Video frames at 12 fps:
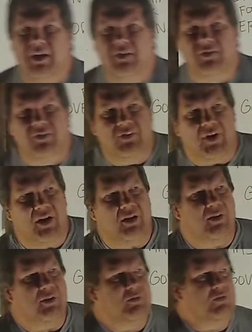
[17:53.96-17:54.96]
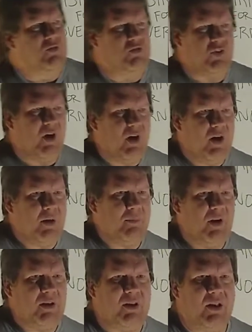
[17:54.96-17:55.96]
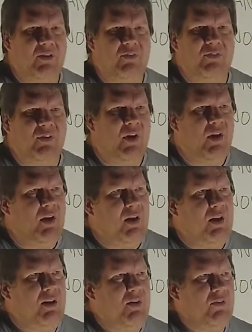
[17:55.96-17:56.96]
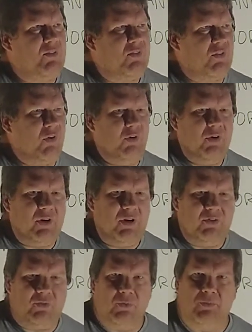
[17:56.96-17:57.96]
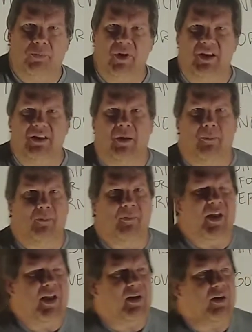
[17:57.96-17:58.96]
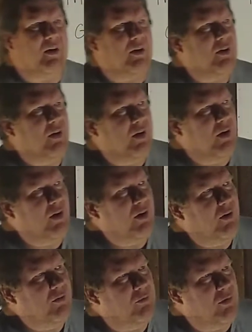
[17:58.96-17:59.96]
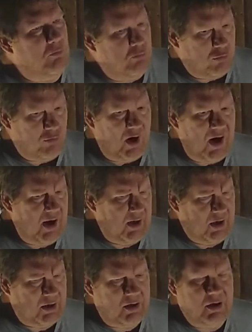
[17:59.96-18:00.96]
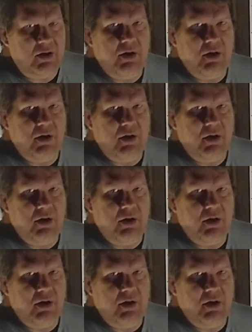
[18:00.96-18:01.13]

His entire job, I guess, in his 30s was being the mayor of Braddock,